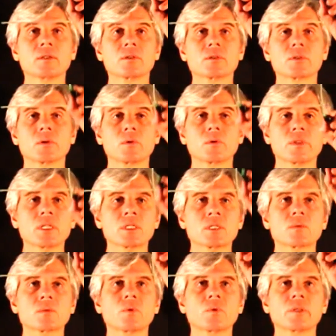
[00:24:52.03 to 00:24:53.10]
So
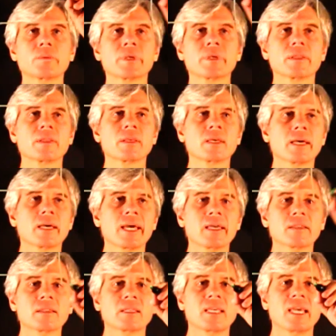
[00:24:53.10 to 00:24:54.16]
this will be the
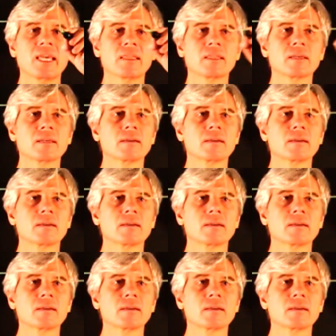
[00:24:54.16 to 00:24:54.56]
AND gate